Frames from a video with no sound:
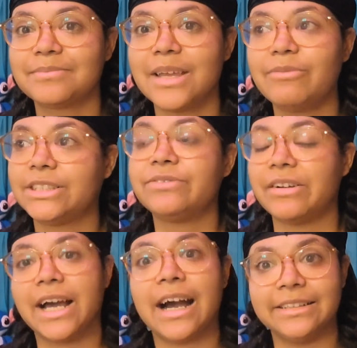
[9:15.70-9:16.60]
which is
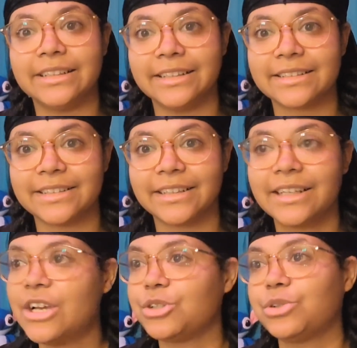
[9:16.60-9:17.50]
very
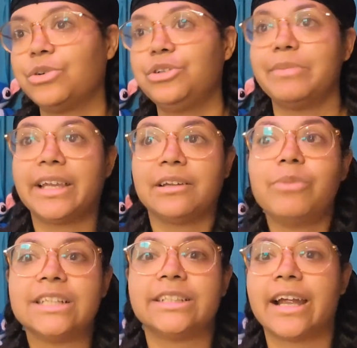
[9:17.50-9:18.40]
idealistic. So you're making
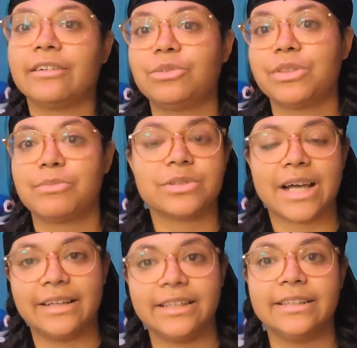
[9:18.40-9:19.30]
a Asian character with the most
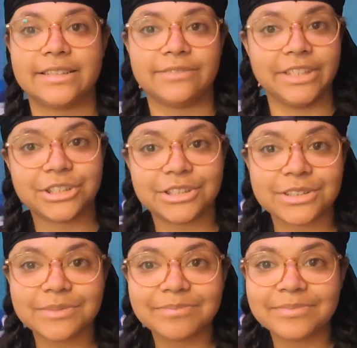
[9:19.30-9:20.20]
idealistic
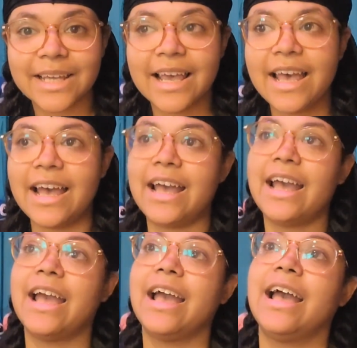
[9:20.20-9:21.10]
features
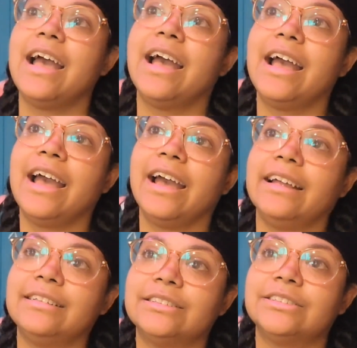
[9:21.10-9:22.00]

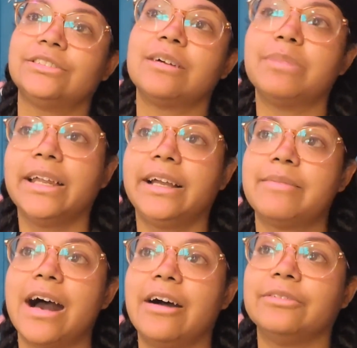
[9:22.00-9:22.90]
and complaining
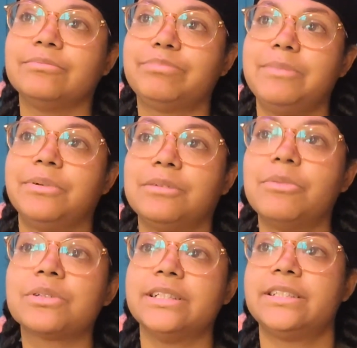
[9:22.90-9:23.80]
about people
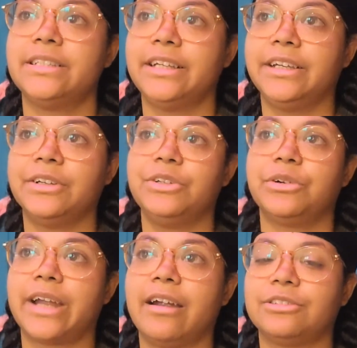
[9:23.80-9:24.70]
mostly seeing your
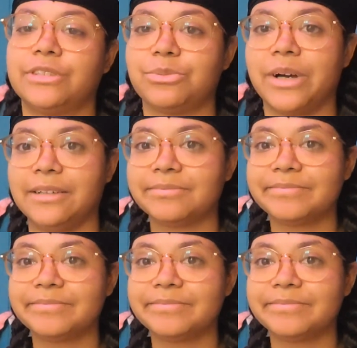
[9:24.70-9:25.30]
character as white.